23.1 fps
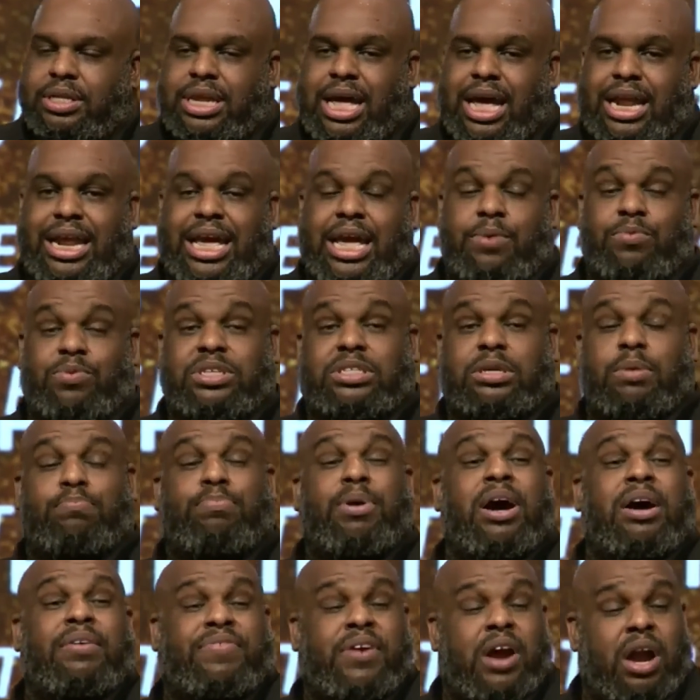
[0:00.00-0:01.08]
that he was
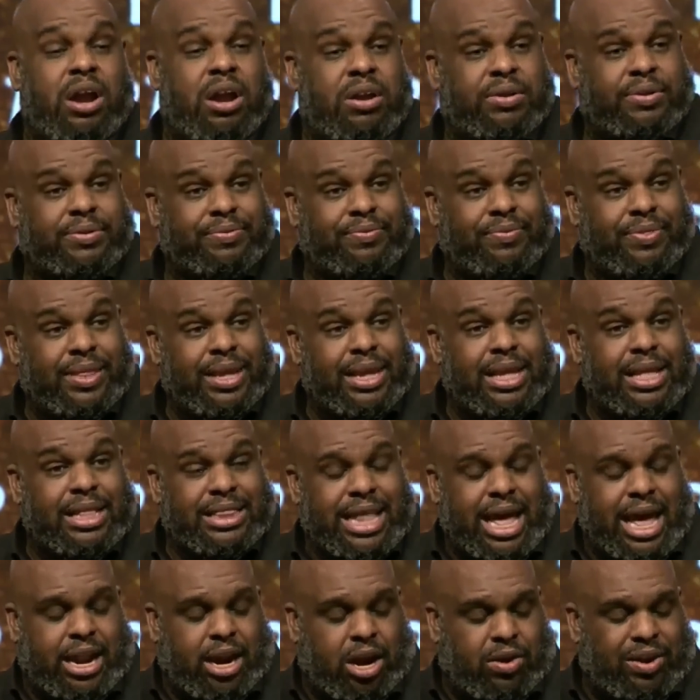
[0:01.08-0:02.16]
above her,
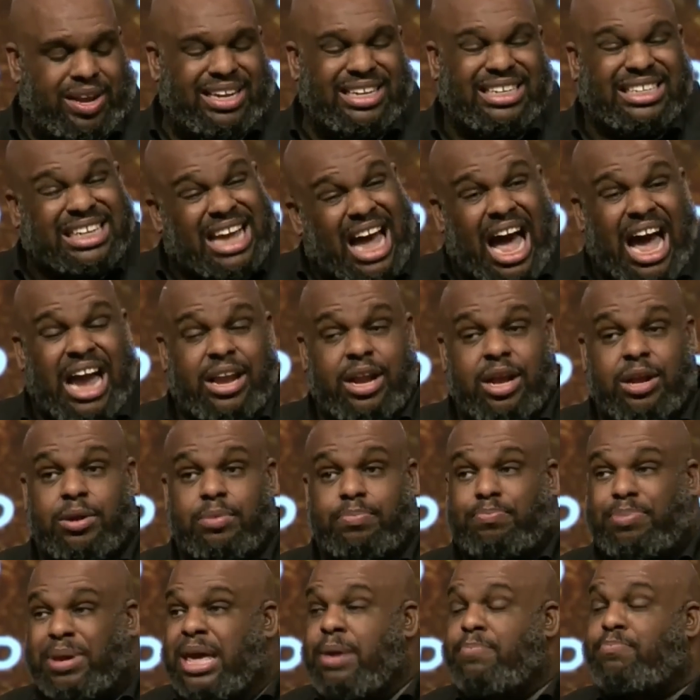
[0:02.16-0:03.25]
that her entire
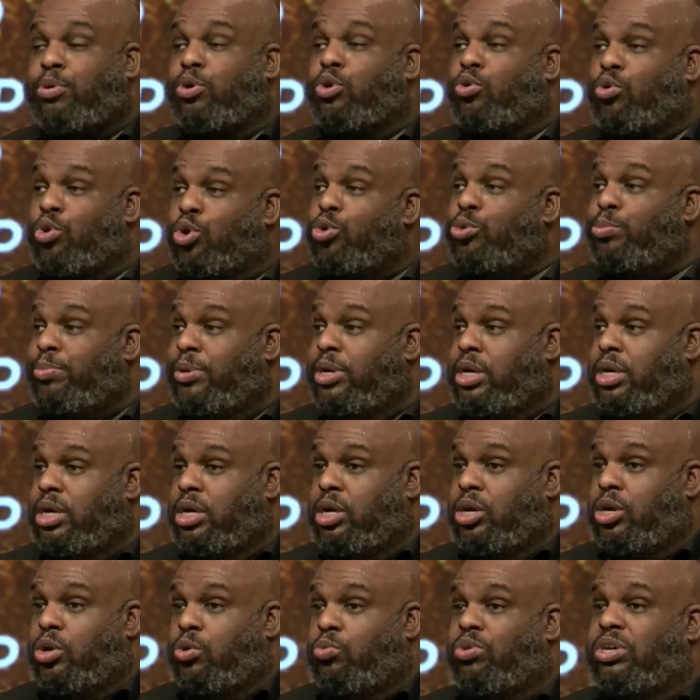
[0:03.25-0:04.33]
people group
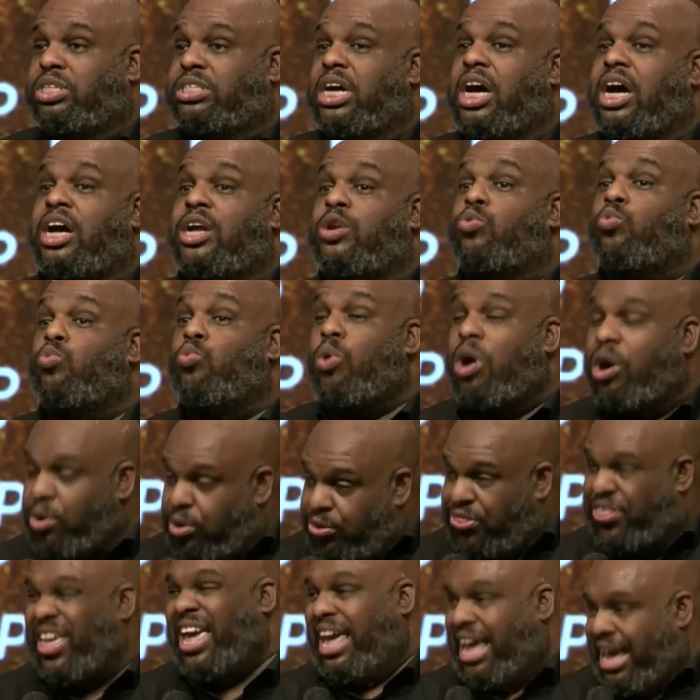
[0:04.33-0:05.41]
was
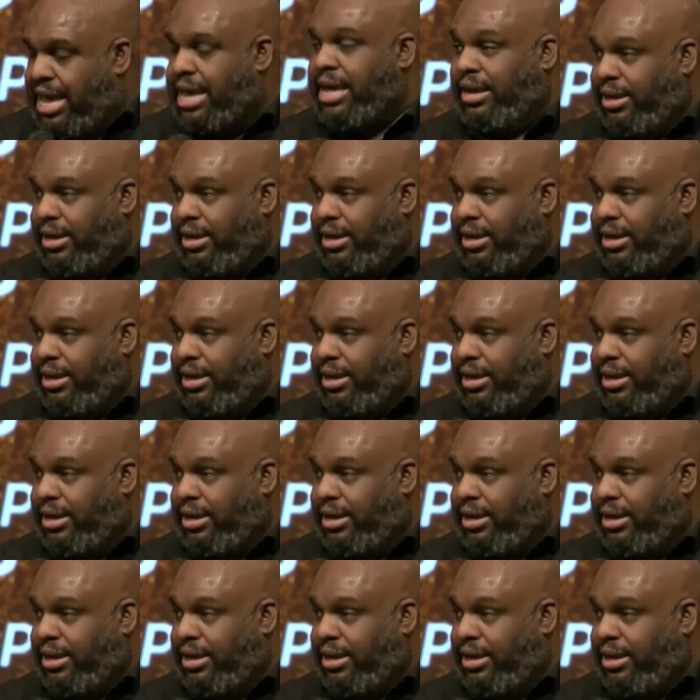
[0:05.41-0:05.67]
unworthy.